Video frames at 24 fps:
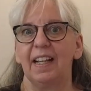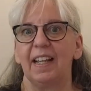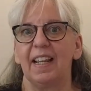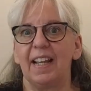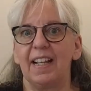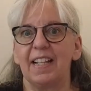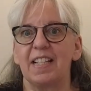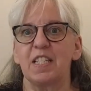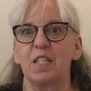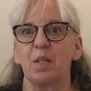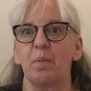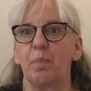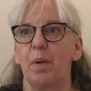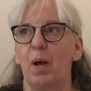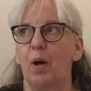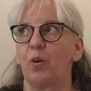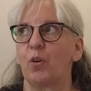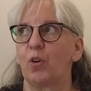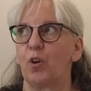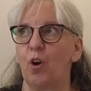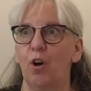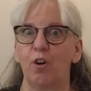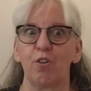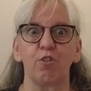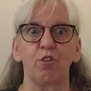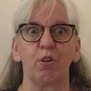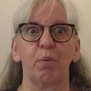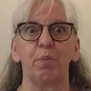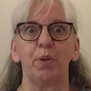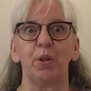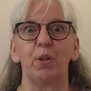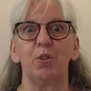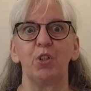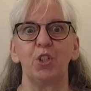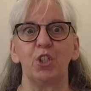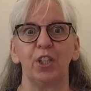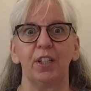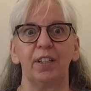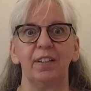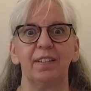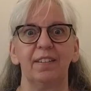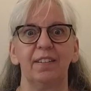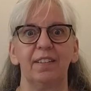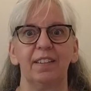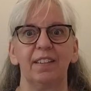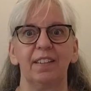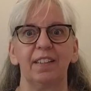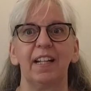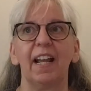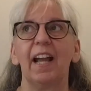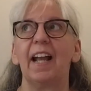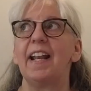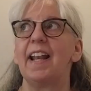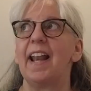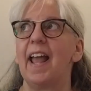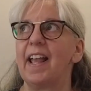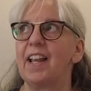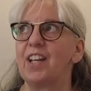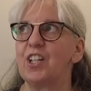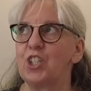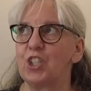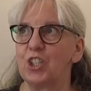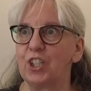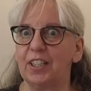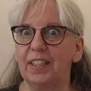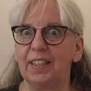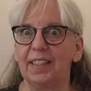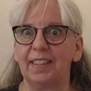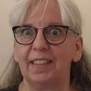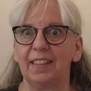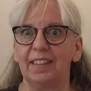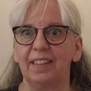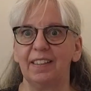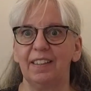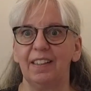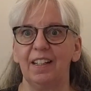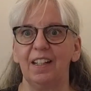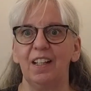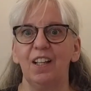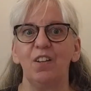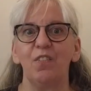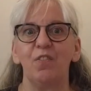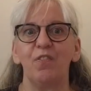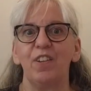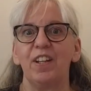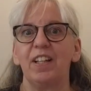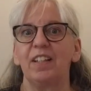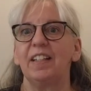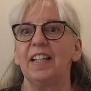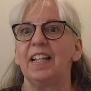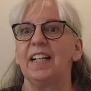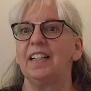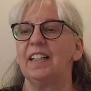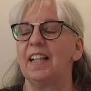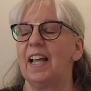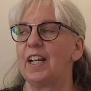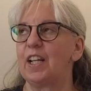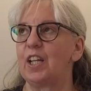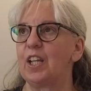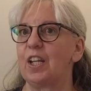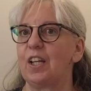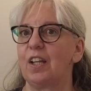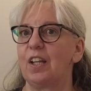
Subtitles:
It's about contribution, connection, feeling like